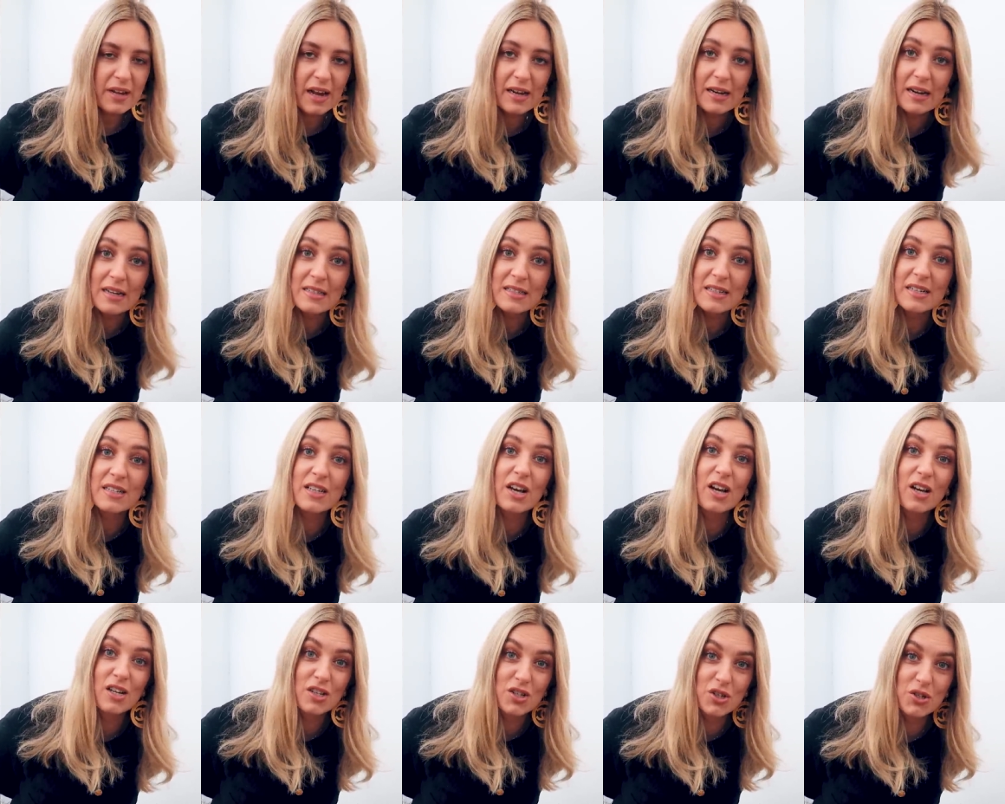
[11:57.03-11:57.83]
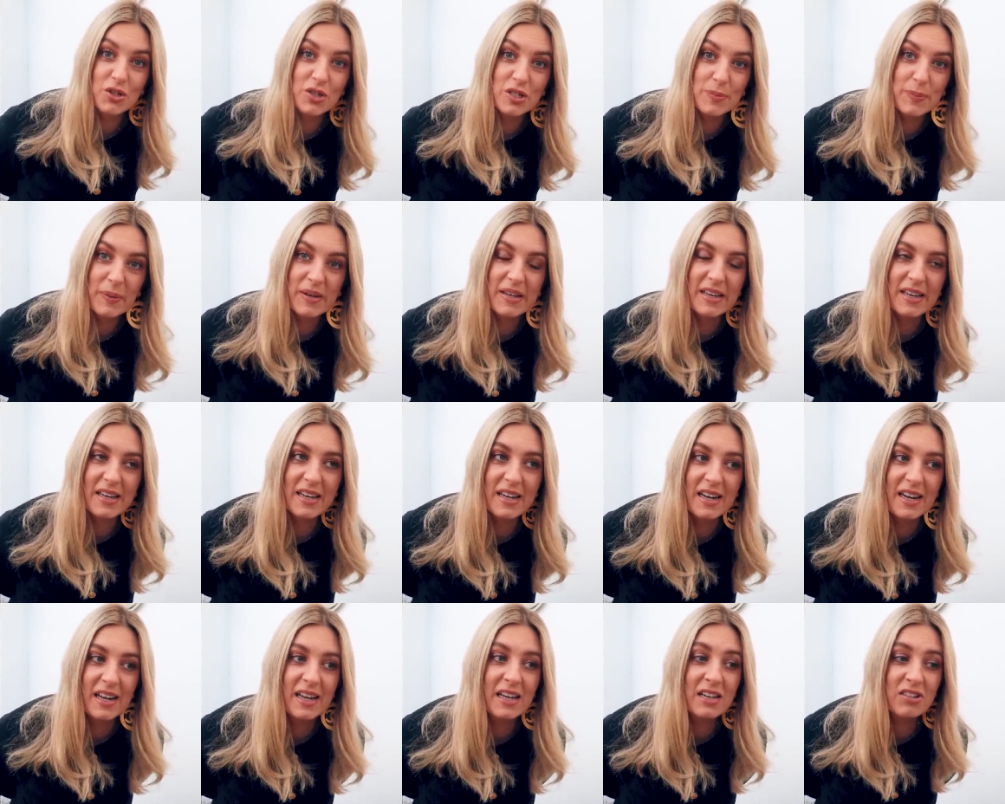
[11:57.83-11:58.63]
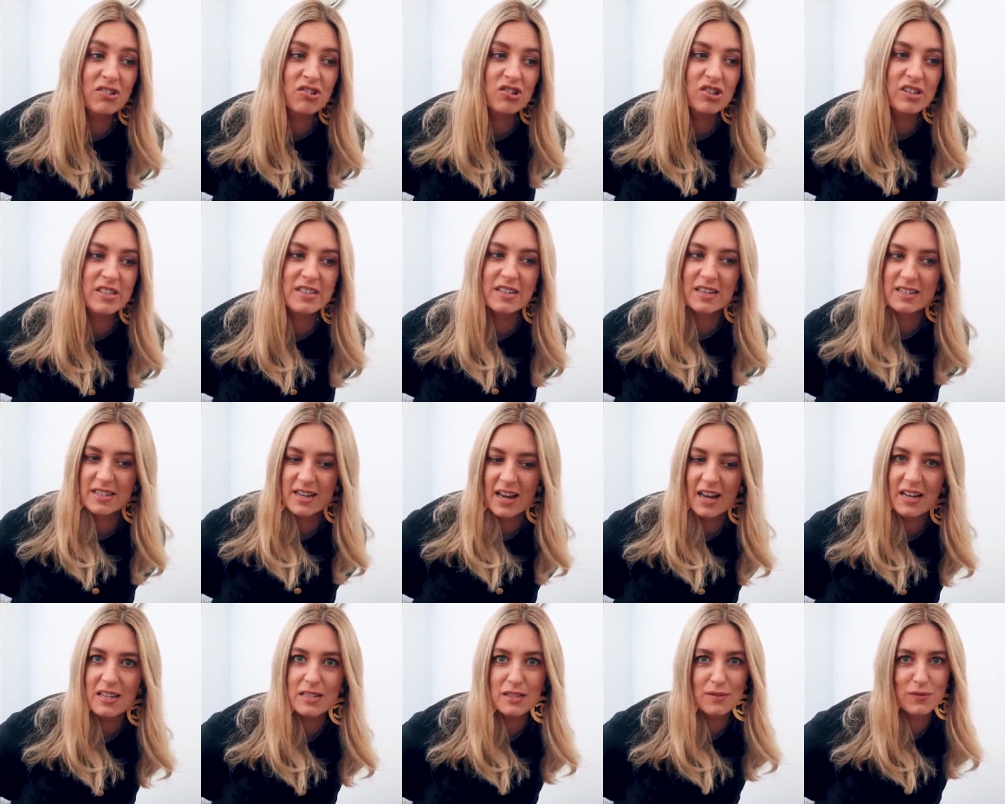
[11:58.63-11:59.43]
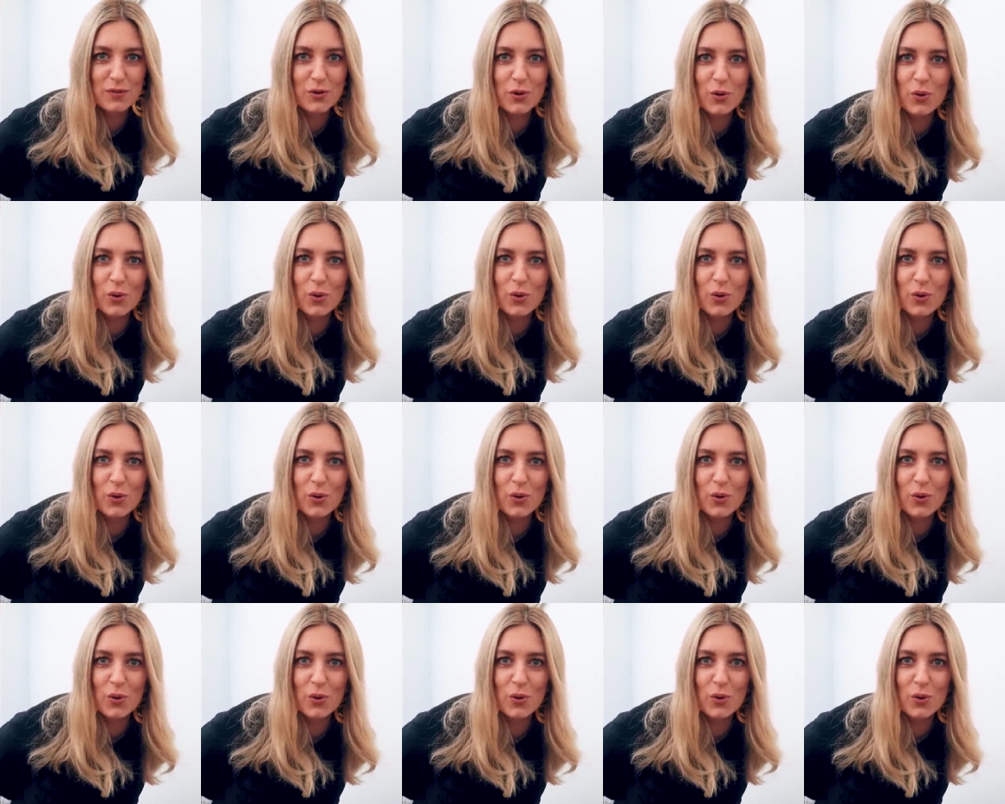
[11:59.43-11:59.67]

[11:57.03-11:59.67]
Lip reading: And I said to her, "Do you speak English?" She said, "Yes, of